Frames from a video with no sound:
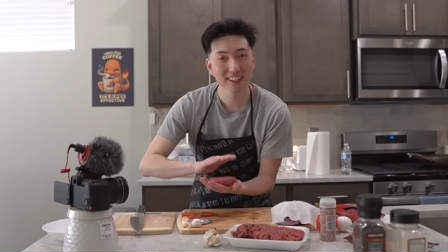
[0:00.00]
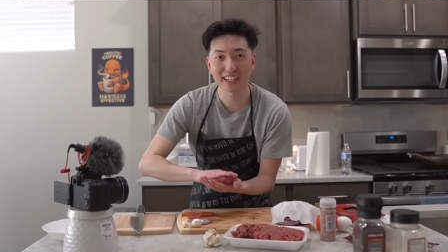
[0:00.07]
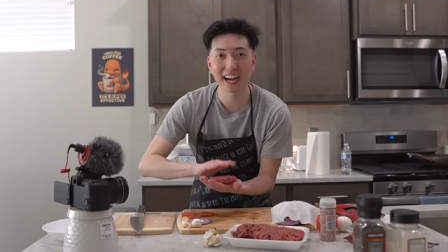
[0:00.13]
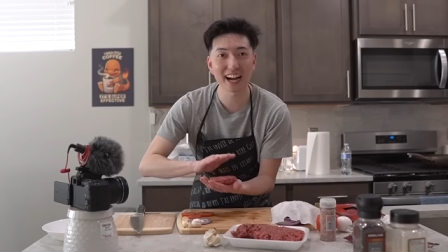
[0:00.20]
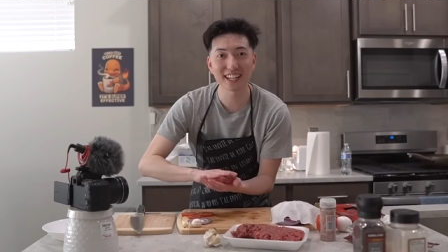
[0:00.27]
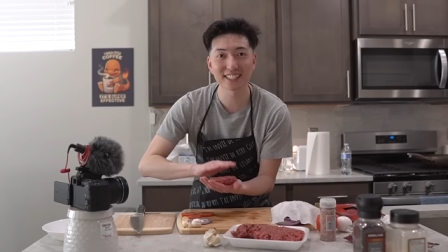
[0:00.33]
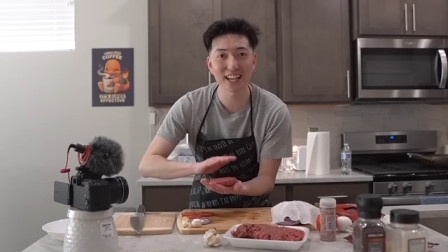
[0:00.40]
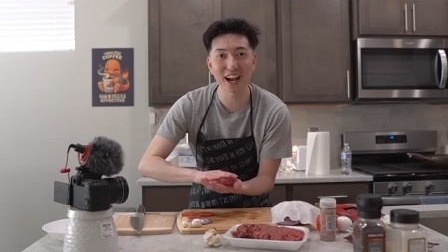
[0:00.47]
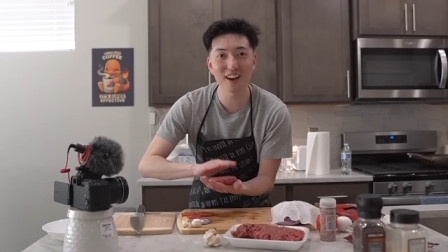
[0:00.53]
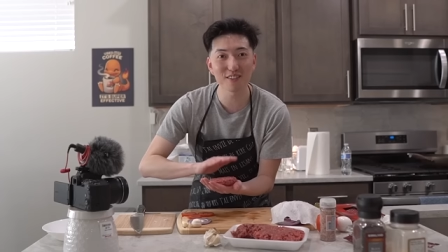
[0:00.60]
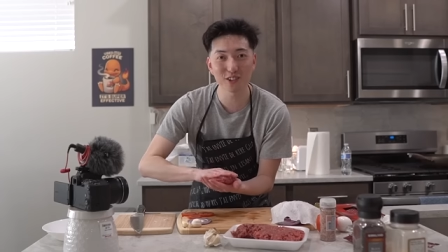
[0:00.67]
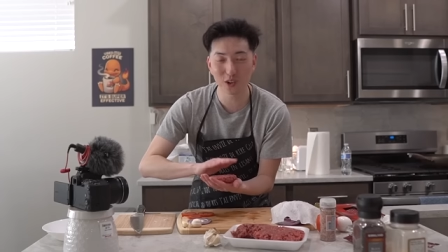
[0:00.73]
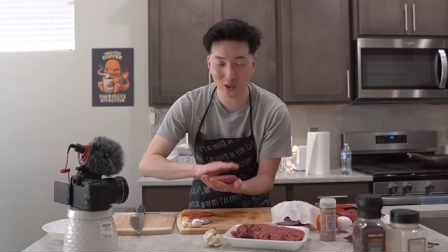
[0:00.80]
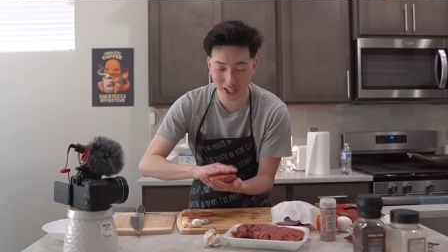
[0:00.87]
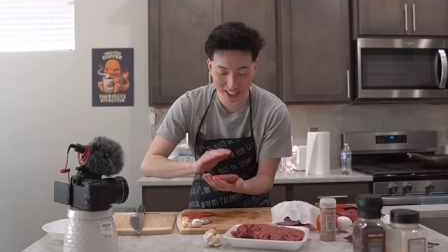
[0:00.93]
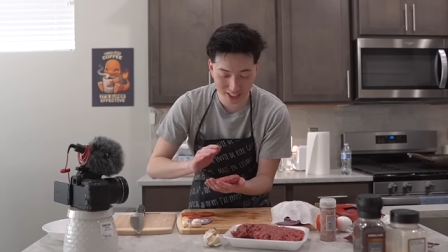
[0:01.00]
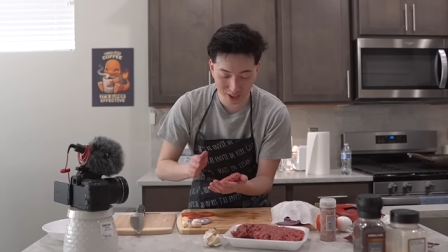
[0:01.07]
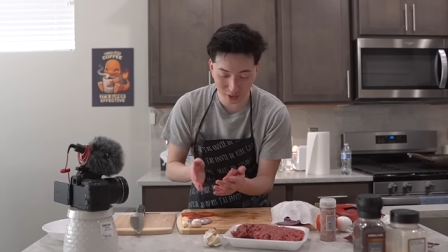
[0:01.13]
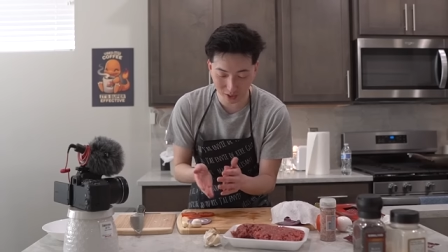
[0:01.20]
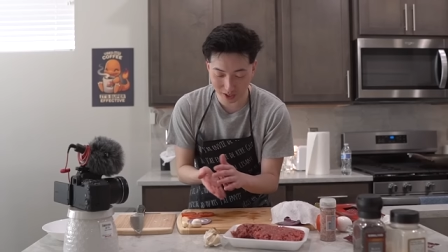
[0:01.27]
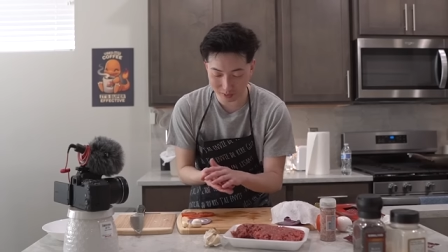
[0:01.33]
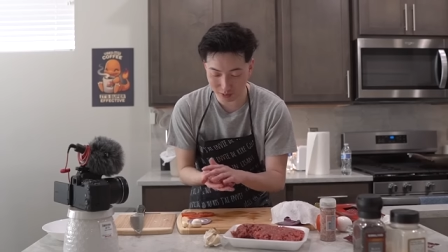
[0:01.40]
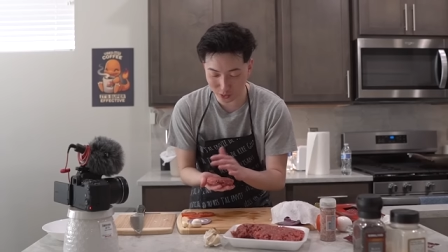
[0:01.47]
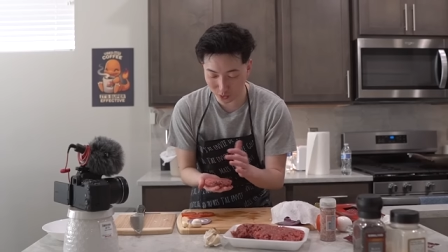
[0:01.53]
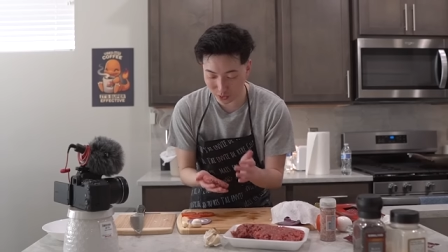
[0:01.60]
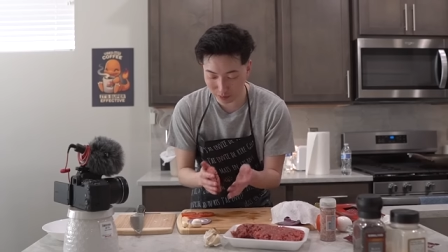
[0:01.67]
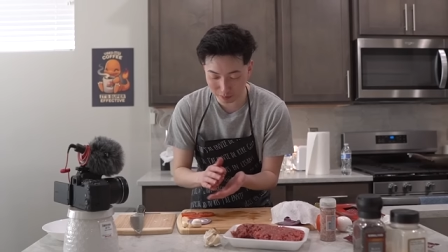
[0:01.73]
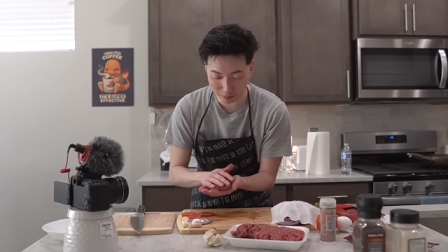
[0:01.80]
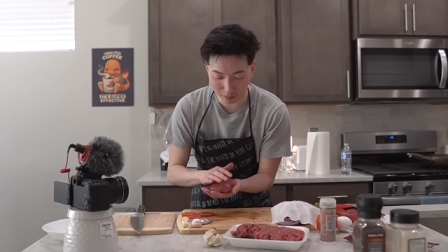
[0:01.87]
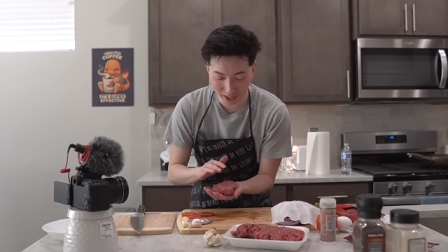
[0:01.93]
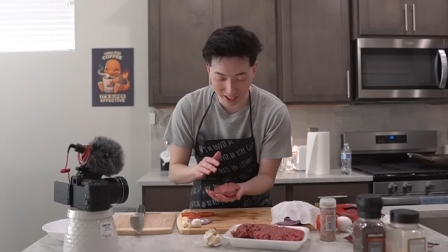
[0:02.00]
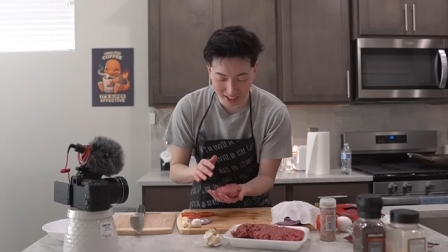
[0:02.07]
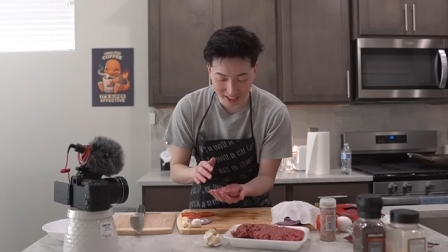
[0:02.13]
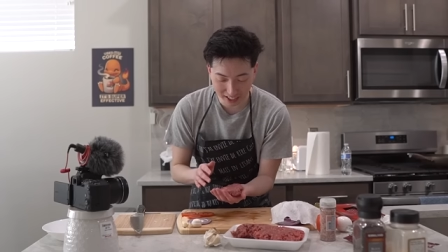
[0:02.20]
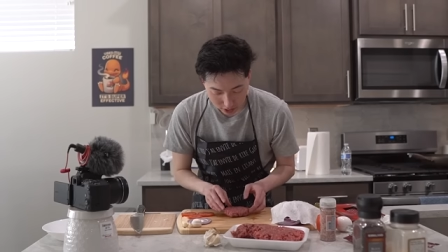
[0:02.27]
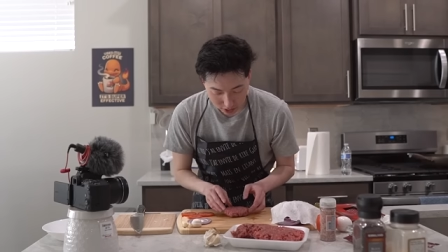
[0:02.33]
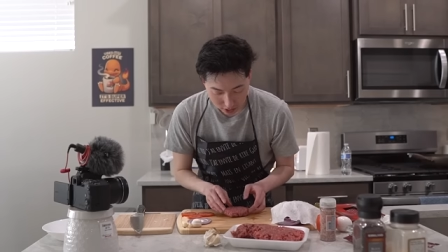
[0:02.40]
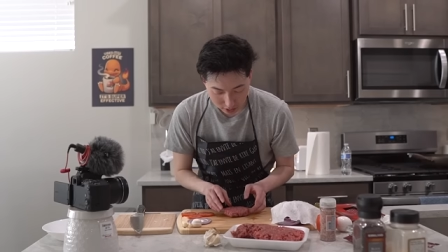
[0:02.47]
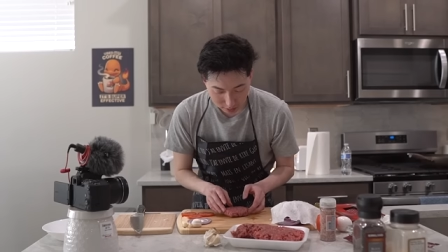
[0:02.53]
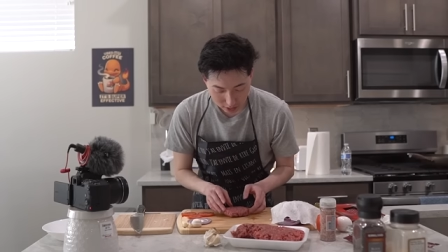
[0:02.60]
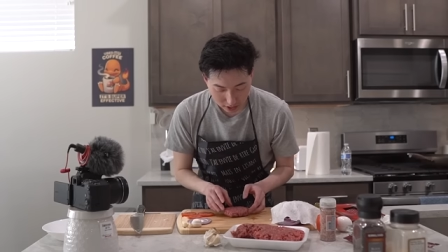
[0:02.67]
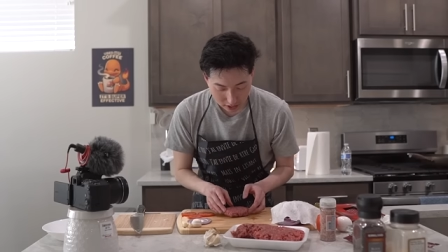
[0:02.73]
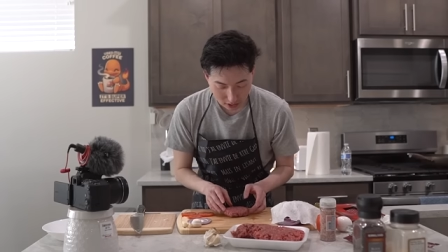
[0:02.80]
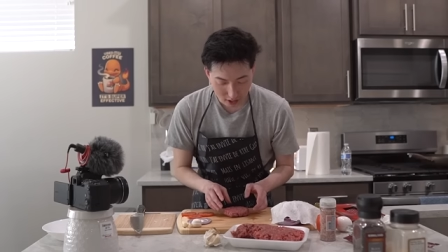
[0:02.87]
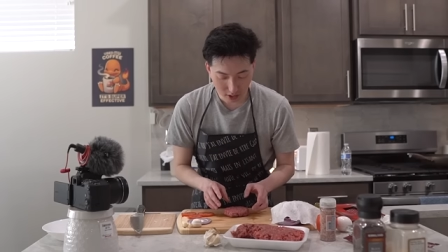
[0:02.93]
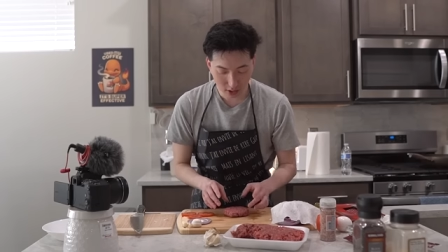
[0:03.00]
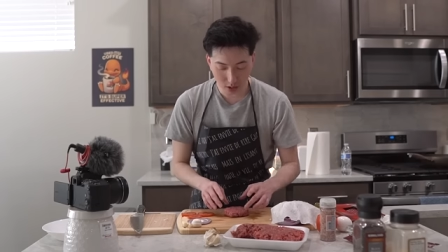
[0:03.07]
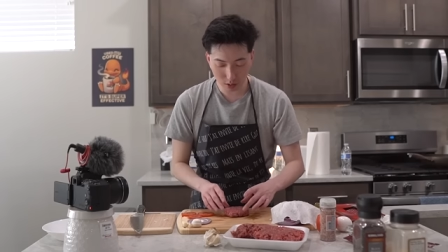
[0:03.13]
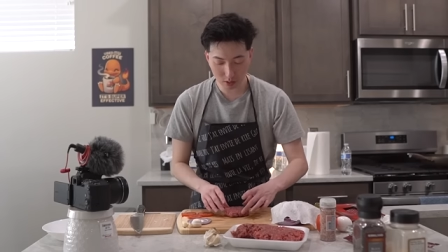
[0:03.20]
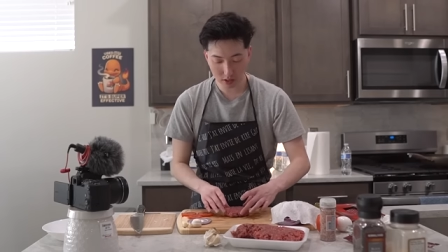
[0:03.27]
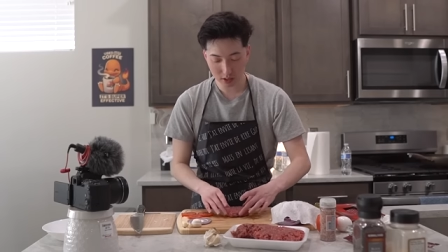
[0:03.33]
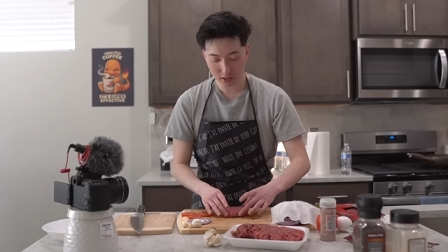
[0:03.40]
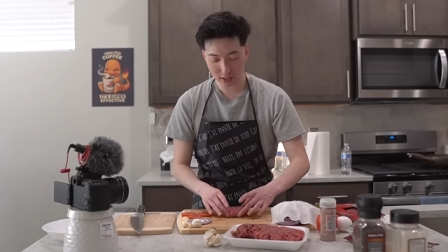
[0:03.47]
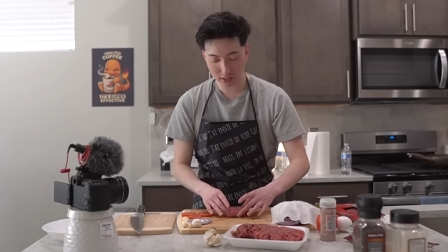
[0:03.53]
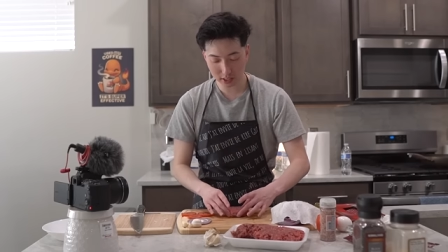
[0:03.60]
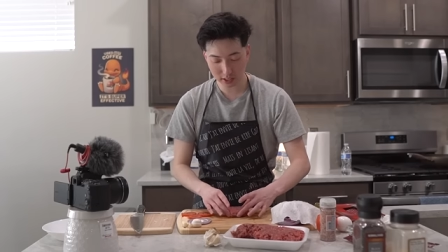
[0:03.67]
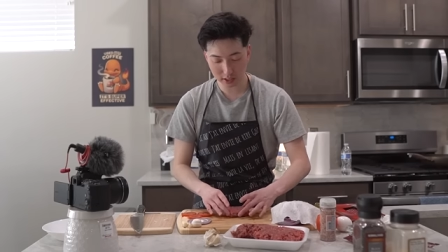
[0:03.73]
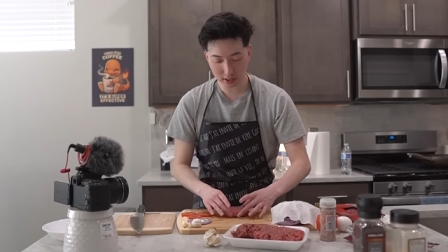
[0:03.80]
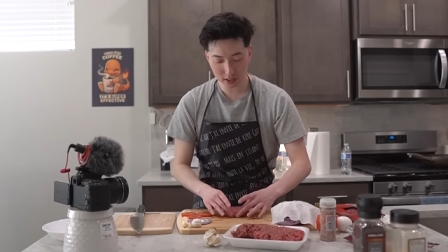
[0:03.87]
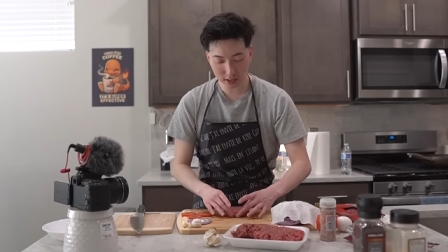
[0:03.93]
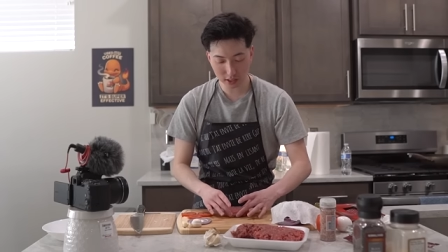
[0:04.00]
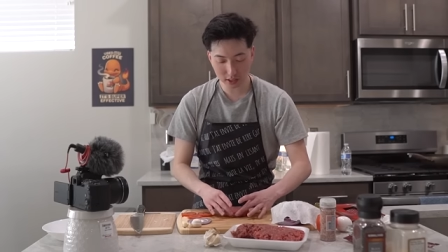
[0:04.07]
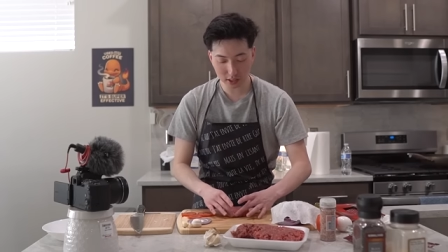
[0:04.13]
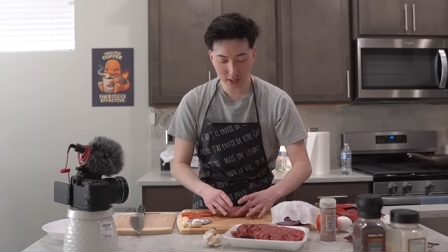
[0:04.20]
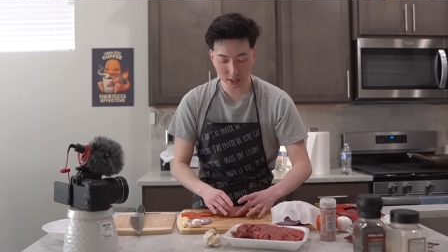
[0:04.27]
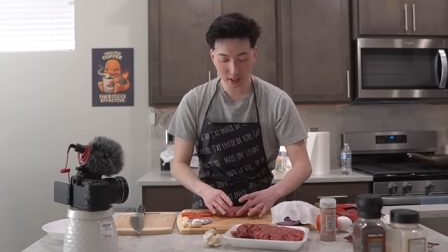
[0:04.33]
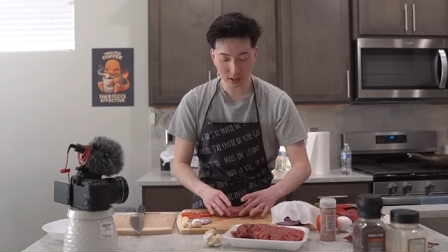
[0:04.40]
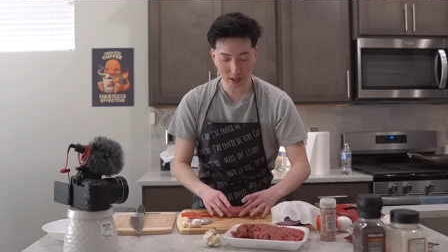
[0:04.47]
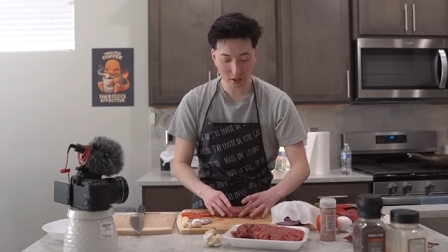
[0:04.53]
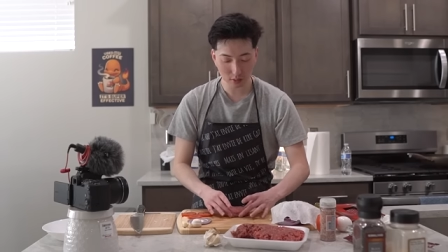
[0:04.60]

Guys, I have no idea what I'm doing, but we should be good to go. Let's get to seasoning.